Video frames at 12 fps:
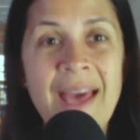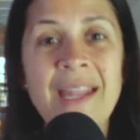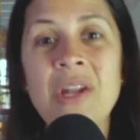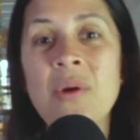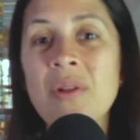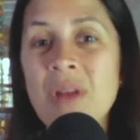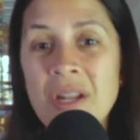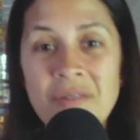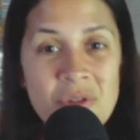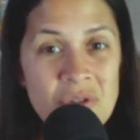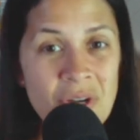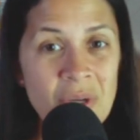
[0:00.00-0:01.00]
And I know a lot
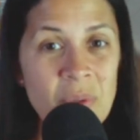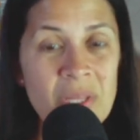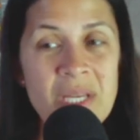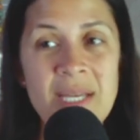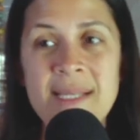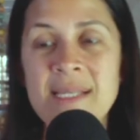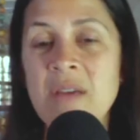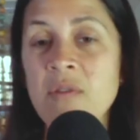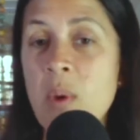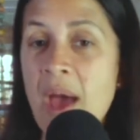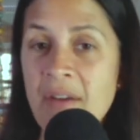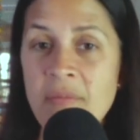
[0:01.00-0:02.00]
of you struggle with this. If
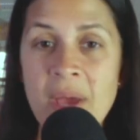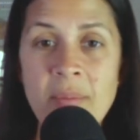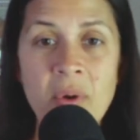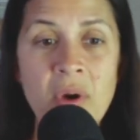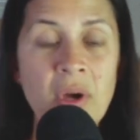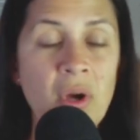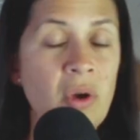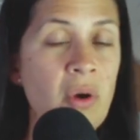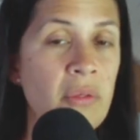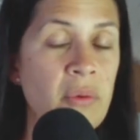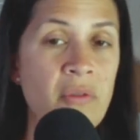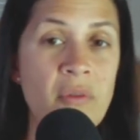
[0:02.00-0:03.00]
you have my book,
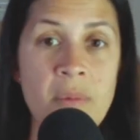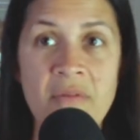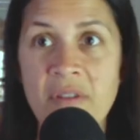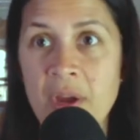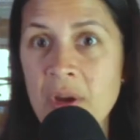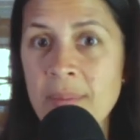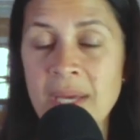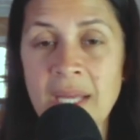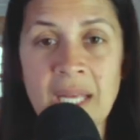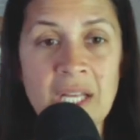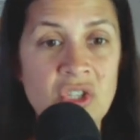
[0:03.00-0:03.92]
go through it from the very beginning.